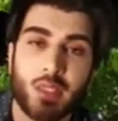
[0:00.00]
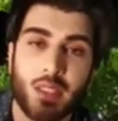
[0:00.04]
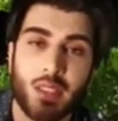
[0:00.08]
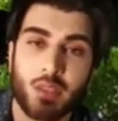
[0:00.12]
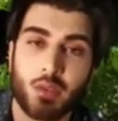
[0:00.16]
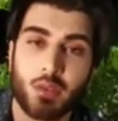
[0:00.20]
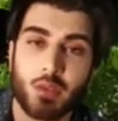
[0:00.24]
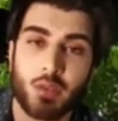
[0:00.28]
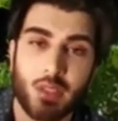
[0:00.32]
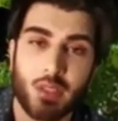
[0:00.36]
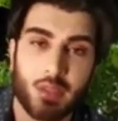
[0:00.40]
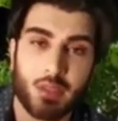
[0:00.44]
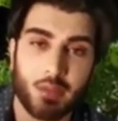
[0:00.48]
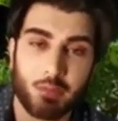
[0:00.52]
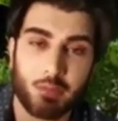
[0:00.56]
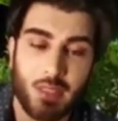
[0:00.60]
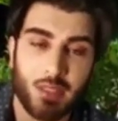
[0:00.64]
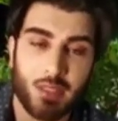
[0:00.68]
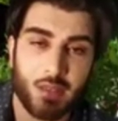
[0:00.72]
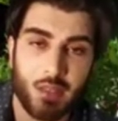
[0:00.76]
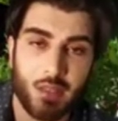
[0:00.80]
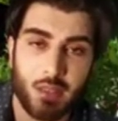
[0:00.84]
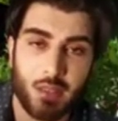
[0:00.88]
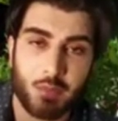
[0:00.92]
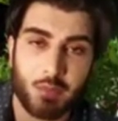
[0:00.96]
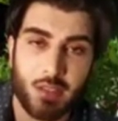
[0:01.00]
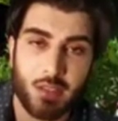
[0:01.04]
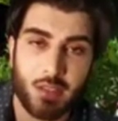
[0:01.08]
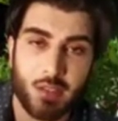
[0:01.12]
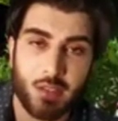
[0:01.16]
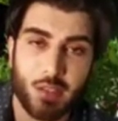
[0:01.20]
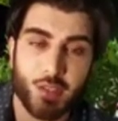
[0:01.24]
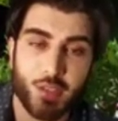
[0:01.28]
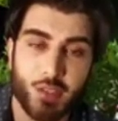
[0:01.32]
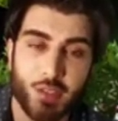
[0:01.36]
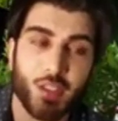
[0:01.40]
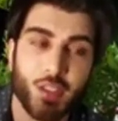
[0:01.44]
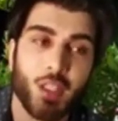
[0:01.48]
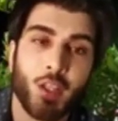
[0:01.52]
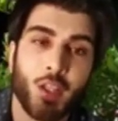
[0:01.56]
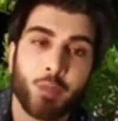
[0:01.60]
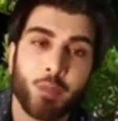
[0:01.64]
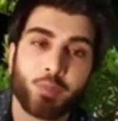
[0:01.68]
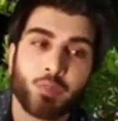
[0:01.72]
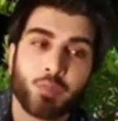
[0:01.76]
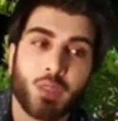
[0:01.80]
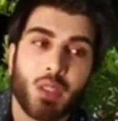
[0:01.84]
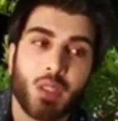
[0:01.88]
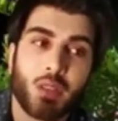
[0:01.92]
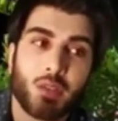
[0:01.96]
allow them to get into my direct
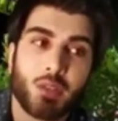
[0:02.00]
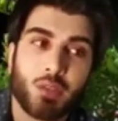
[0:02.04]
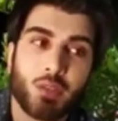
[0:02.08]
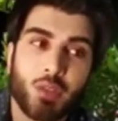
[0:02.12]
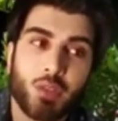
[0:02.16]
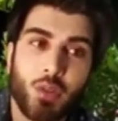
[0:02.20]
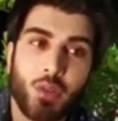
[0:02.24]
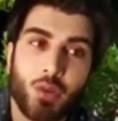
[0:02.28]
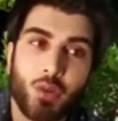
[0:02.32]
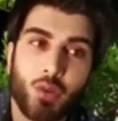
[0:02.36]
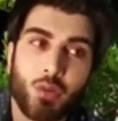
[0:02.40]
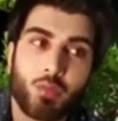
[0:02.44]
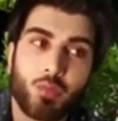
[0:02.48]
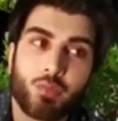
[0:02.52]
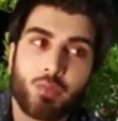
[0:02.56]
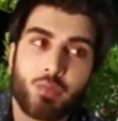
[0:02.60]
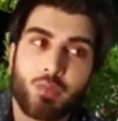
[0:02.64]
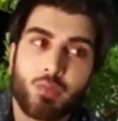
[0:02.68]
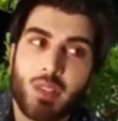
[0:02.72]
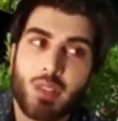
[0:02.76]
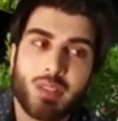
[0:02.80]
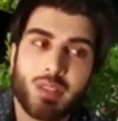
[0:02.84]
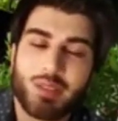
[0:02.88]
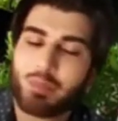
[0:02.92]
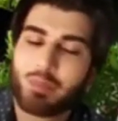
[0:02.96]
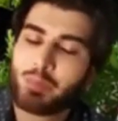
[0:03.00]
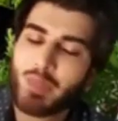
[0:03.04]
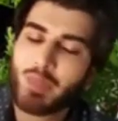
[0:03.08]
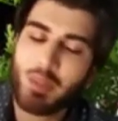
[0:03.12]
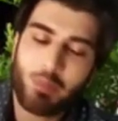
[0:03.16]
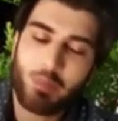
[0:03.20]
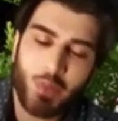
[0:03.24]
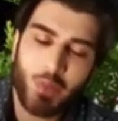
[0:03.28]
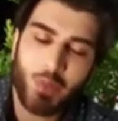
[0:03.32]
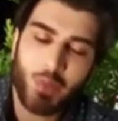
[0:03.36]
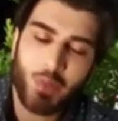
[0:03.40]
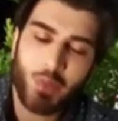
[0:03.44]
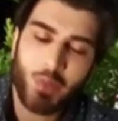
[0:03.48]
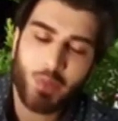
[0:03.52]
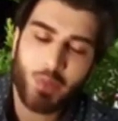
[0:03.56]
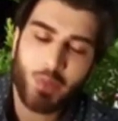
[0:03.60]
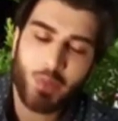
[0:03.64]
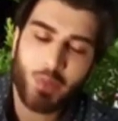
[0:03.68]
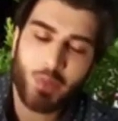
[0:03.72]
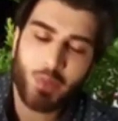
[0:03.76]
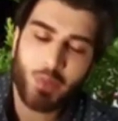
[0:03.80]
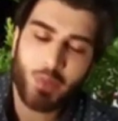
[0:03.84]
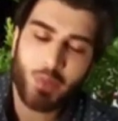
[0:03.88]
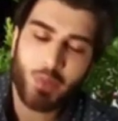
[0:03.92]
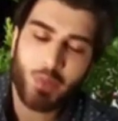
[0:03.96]
messages. So it's
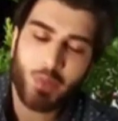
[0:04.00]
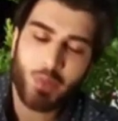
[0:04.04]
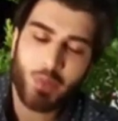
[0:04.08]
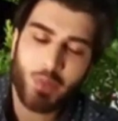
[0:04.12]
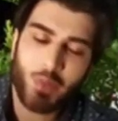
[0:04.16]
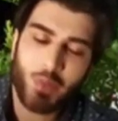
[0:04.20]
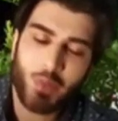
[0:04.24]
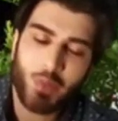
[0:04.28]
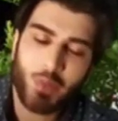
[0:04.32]
important